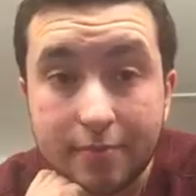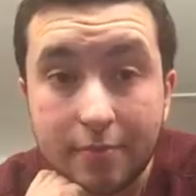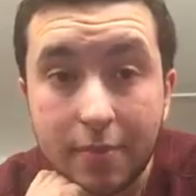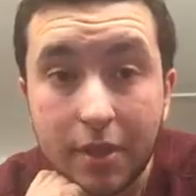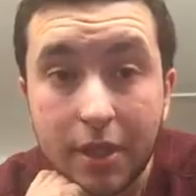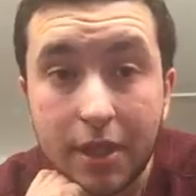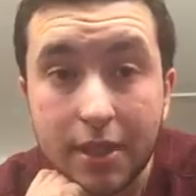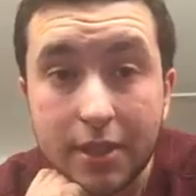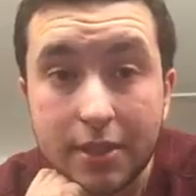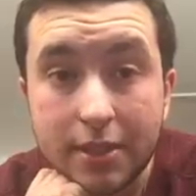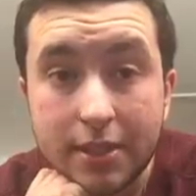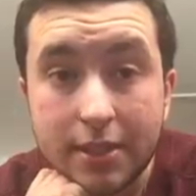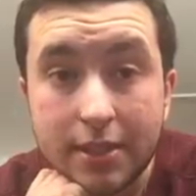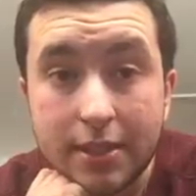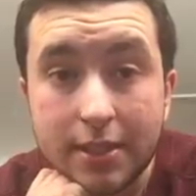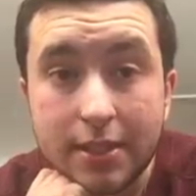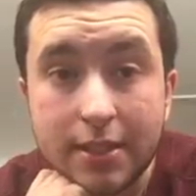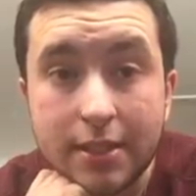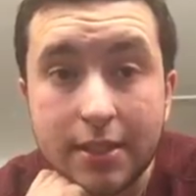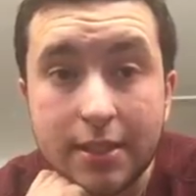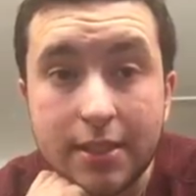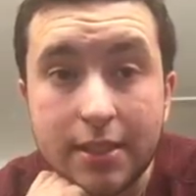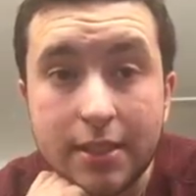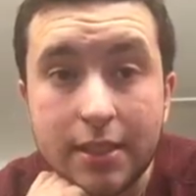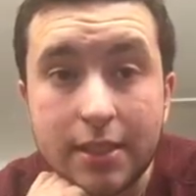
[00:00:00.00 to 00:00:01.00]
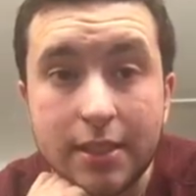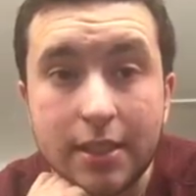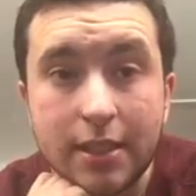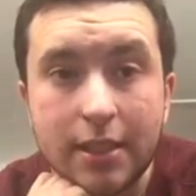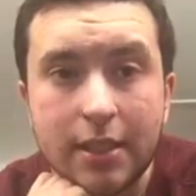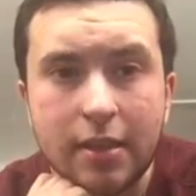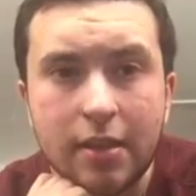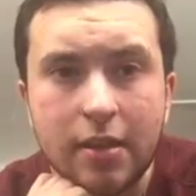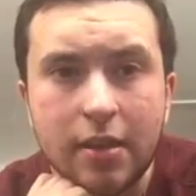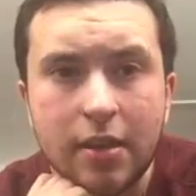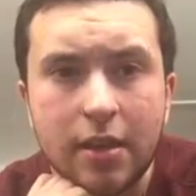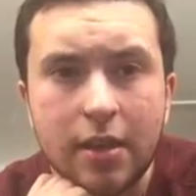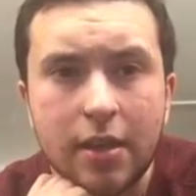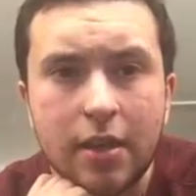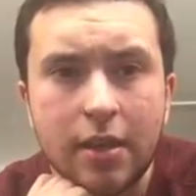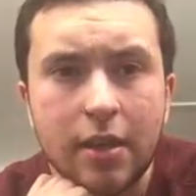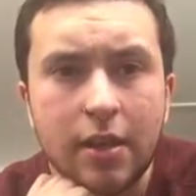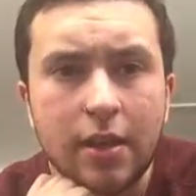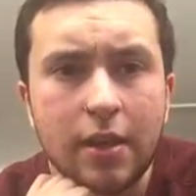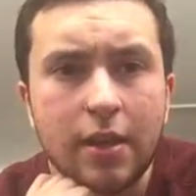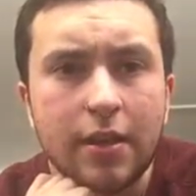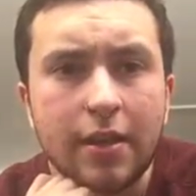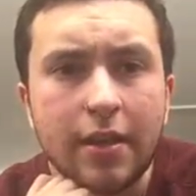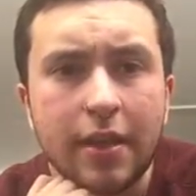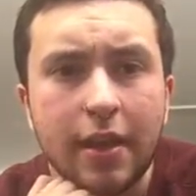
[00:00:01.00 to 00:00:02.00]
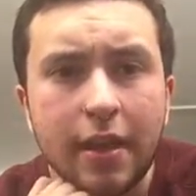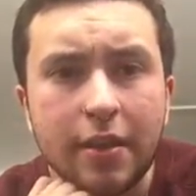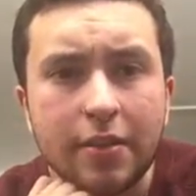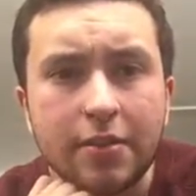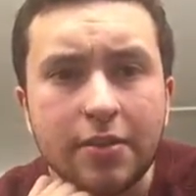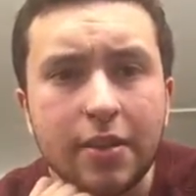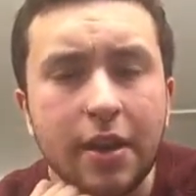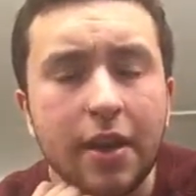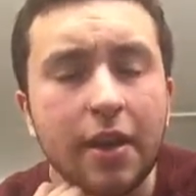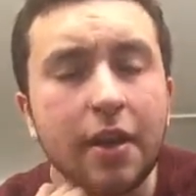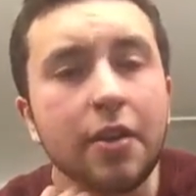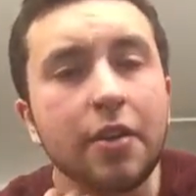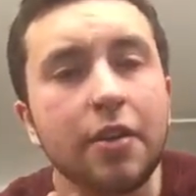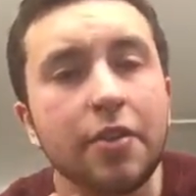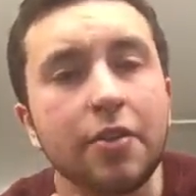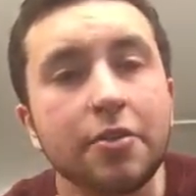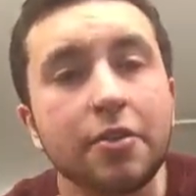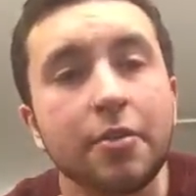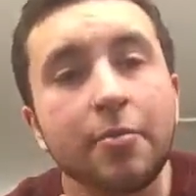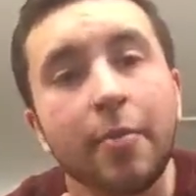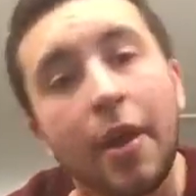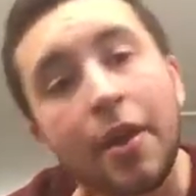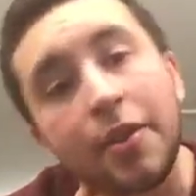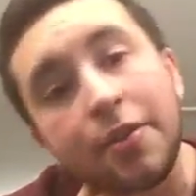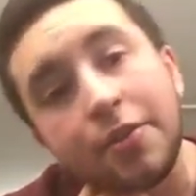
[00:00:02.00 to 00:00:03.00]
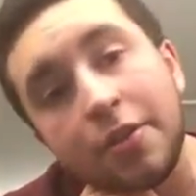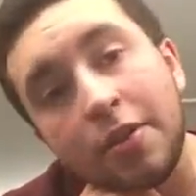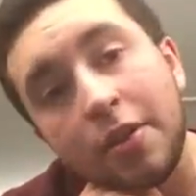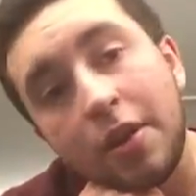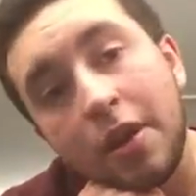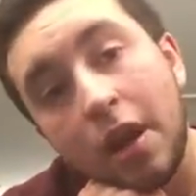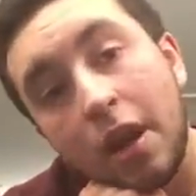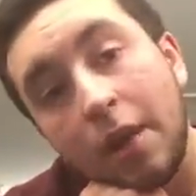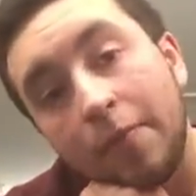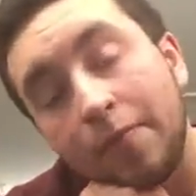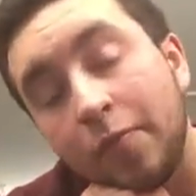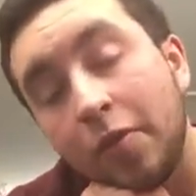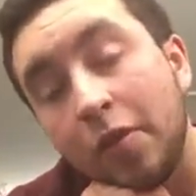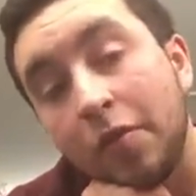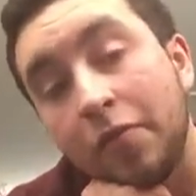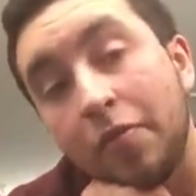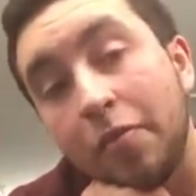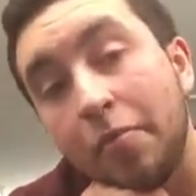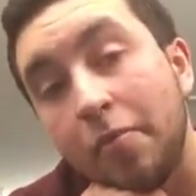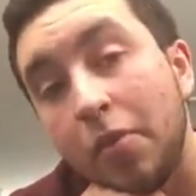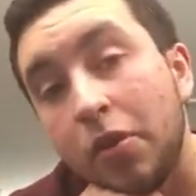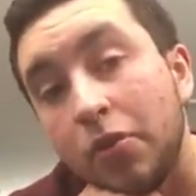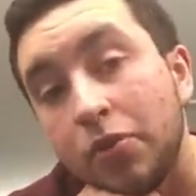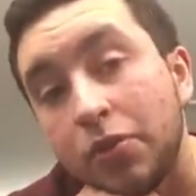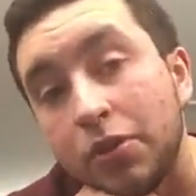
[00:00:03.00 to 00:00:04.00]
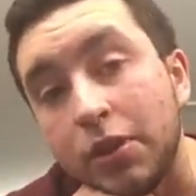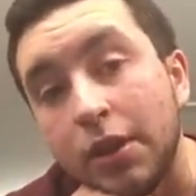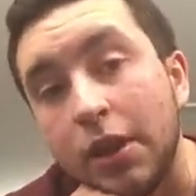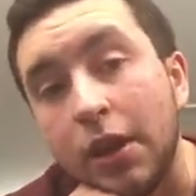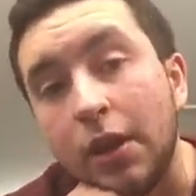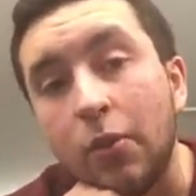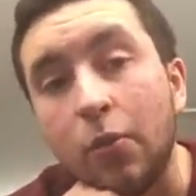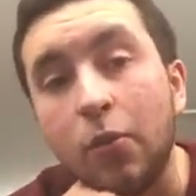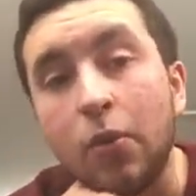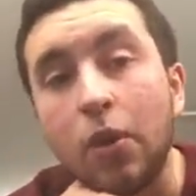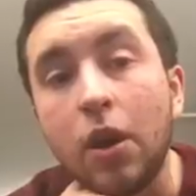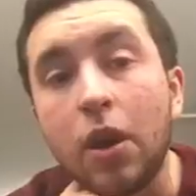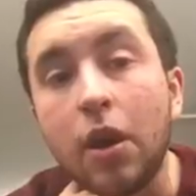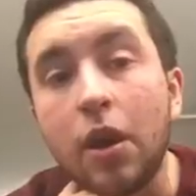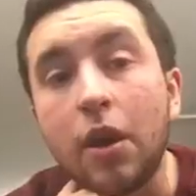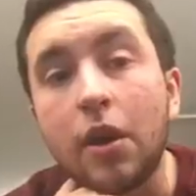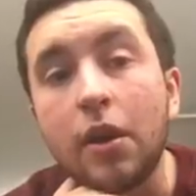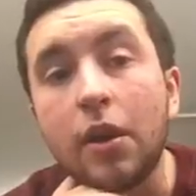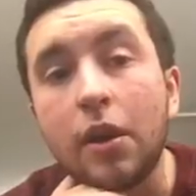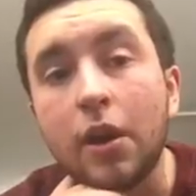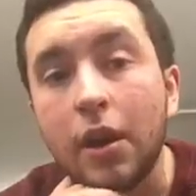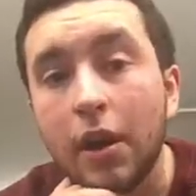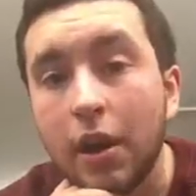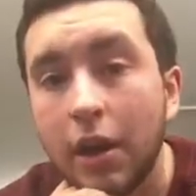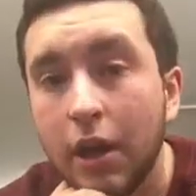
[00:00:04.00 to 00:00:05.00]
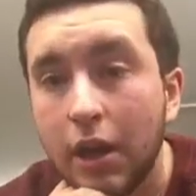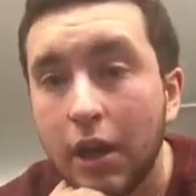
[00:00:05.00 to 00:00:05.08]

But yeah, starting a new semester, up for promotion at work.